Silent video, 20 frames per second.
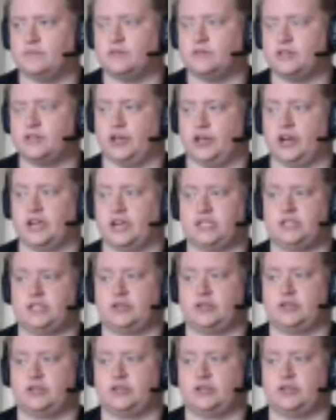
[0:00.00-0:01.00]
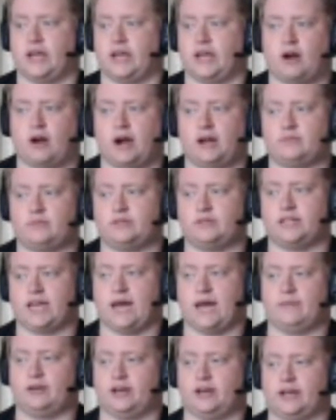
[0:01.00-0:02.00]
so you guys just going to head right up
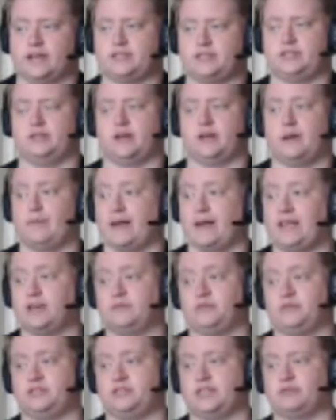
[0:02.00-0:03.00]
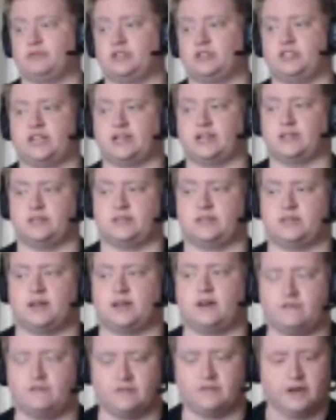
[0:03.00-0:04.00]
to the cabin, I guess, make your perception checks and
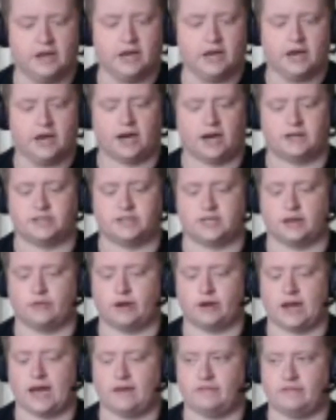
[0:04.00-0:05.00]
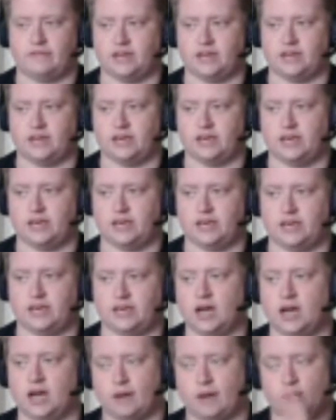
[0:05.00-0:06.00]
stuff. Does anyone have any...
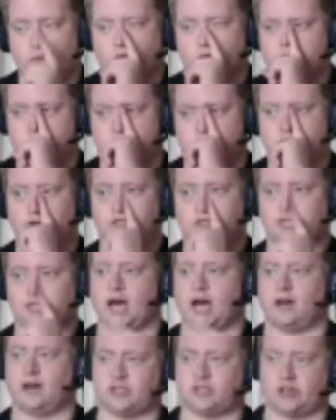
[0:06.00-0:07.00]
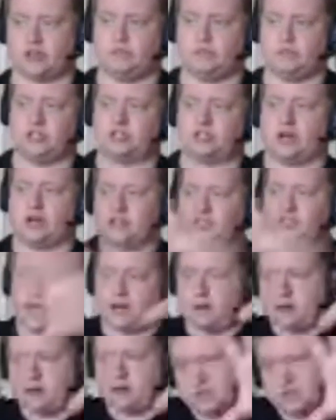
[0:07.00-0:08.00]
Oh, yeah, so is the car just going to be shining
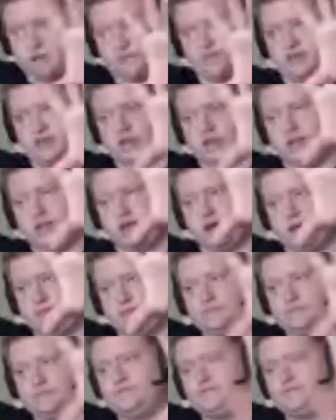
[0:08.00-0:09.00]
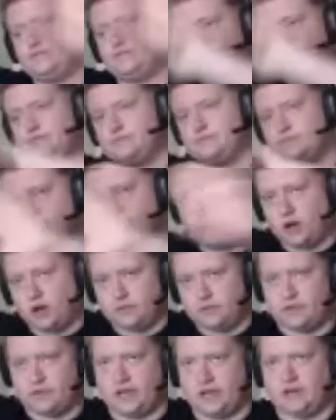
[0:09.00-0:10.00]
its headlights on the
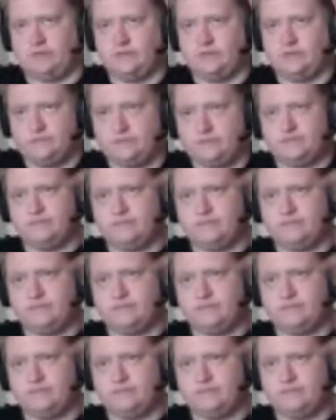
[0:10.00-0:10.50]
thing?